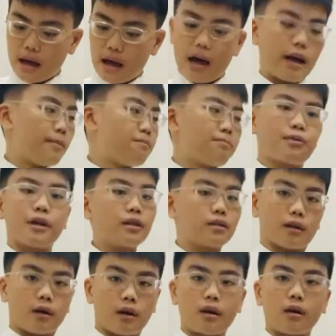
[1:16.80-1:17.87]
a
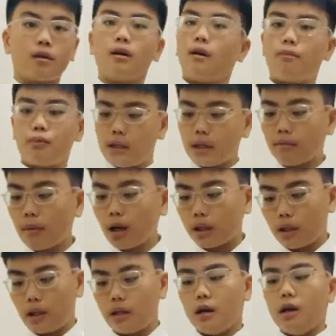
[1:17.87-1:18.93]
printer printing
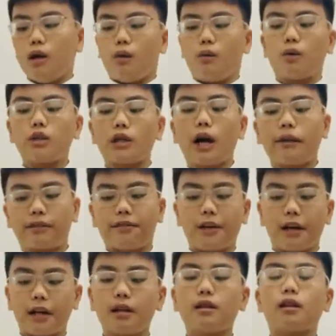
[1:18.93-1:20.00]
money, which I
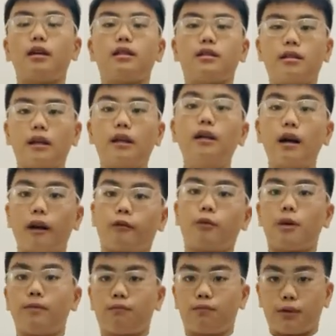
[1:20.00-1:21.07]
think is the
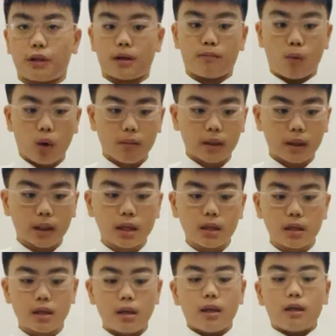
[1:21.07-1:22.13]
government printing more money,
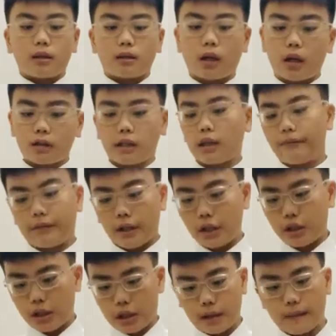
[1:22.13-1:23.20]
causing
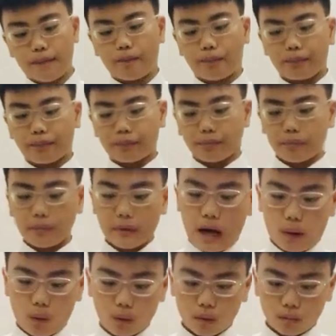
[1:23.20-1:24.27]
inflation. Now,